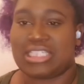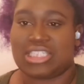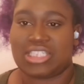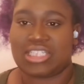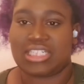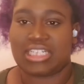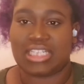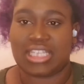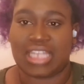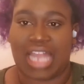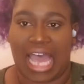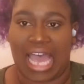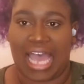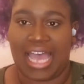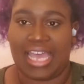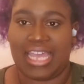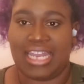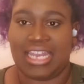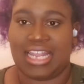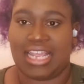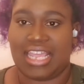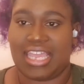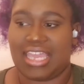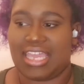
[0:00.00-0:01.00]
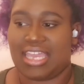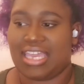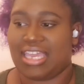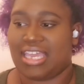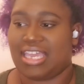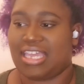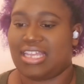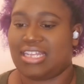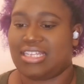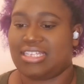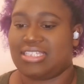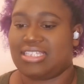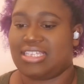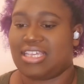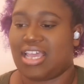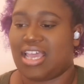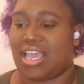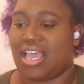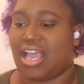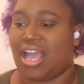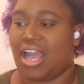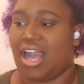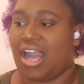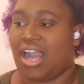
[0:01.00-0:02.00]
a lot, and
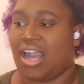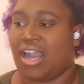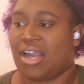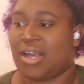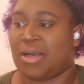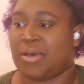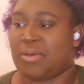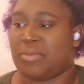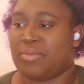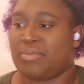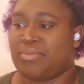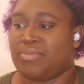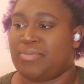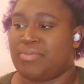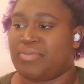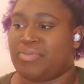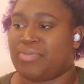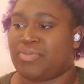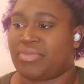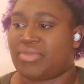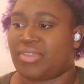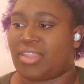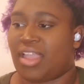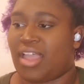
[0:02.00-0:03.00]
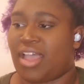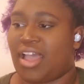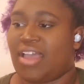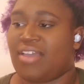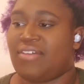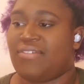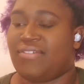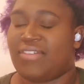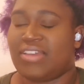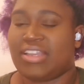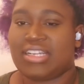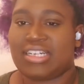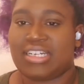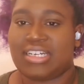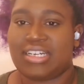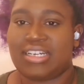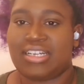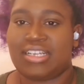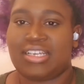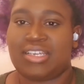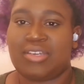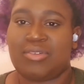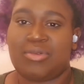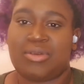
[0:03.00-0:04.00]
I figured it
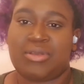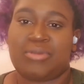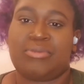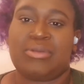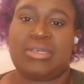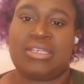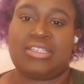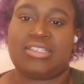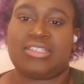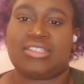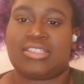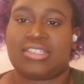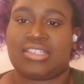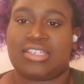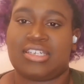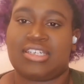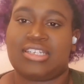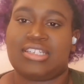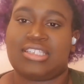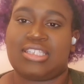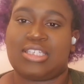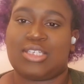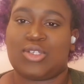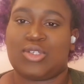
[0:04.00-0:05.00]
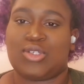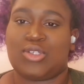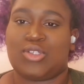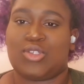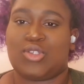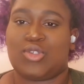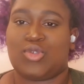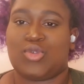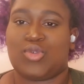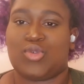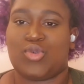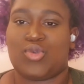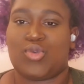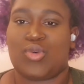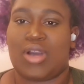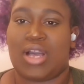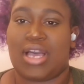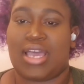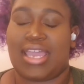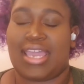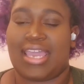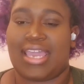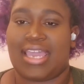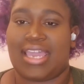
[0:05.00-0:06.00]
would be just good to do
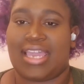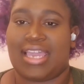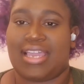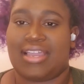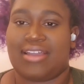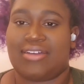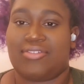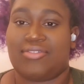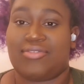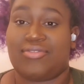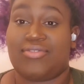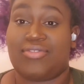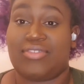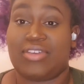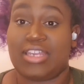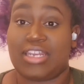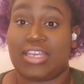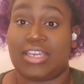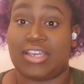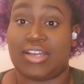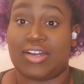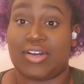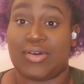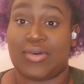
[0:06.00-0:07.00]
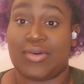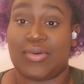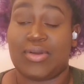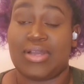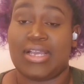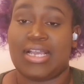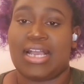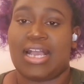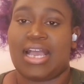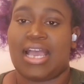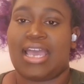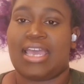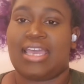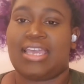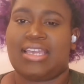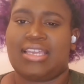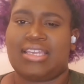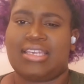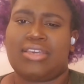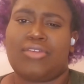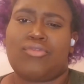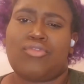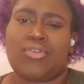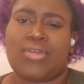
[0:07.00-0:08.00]
a video and give
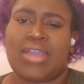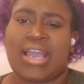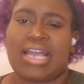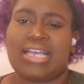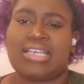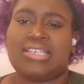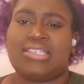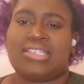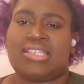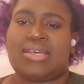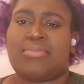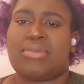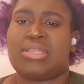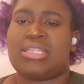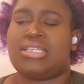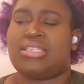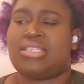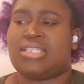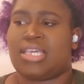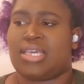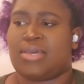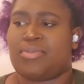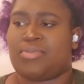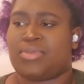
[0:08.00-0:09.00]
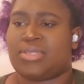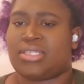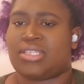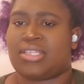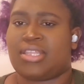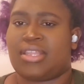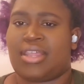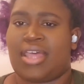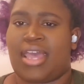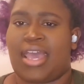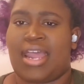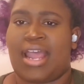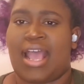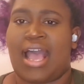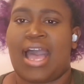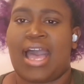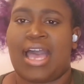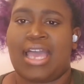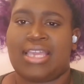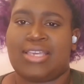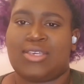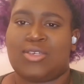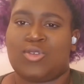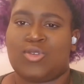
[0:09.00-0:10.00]
you guys some of the tips that I
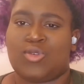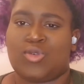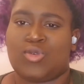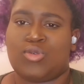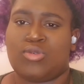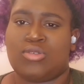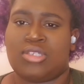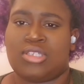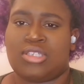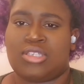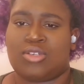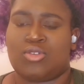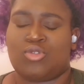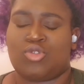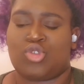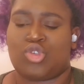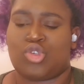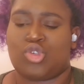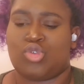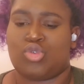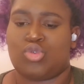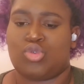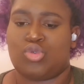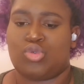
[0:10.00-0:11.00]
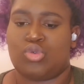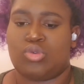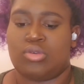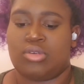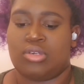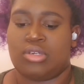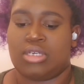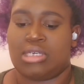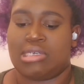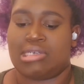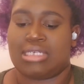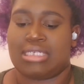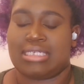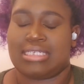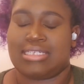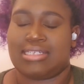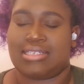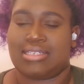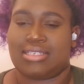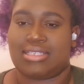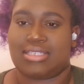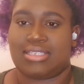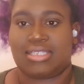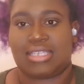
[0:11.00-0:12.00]
used to
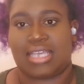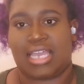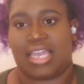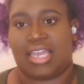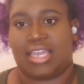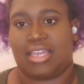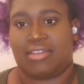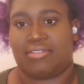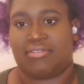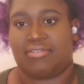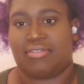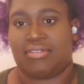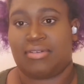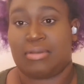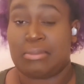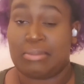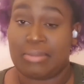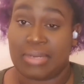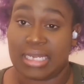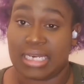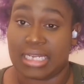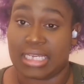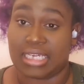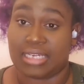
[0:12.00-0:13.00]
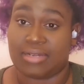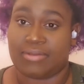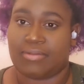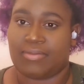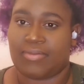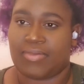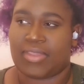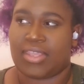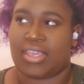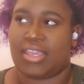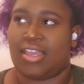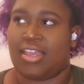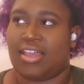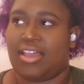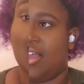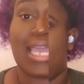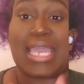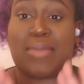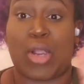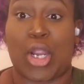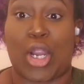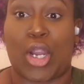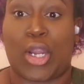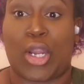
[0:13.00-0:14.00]
save money. Disclaimer.